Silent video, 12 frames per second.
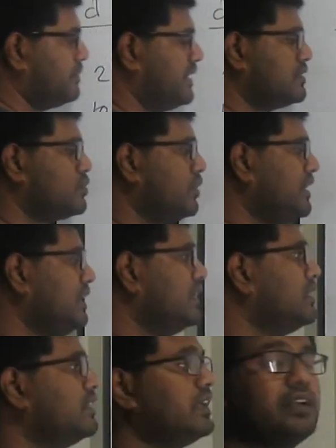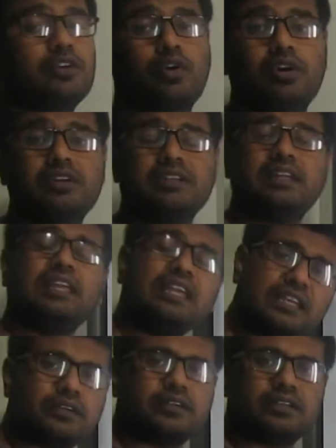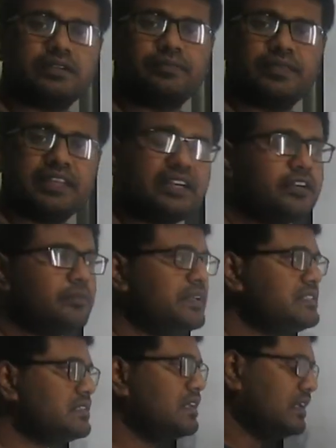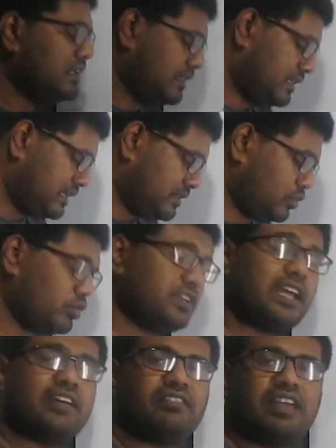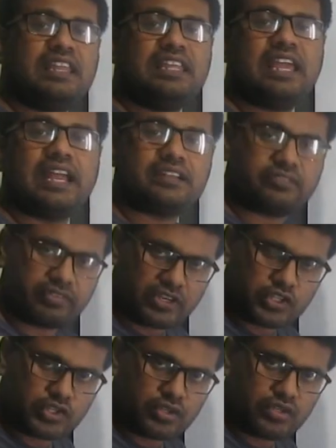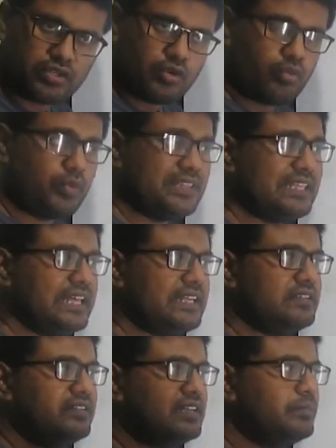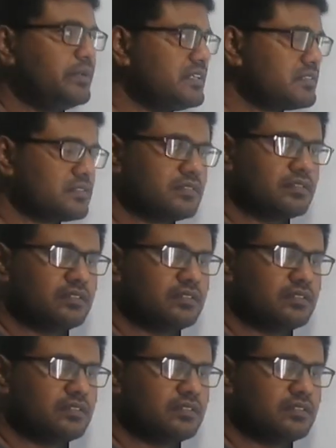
That's why they are called inert. Inert means they don't have any attraction with another elements.